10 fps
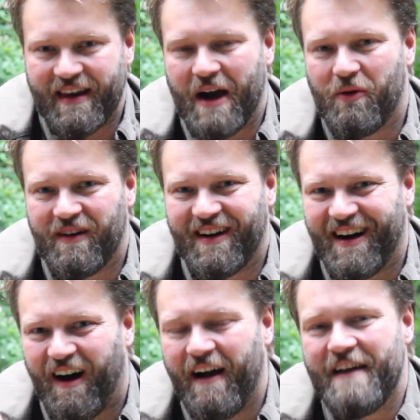Now,
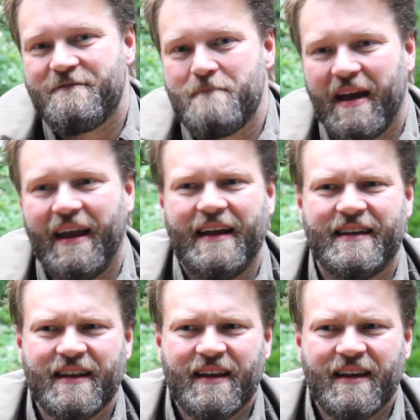I have made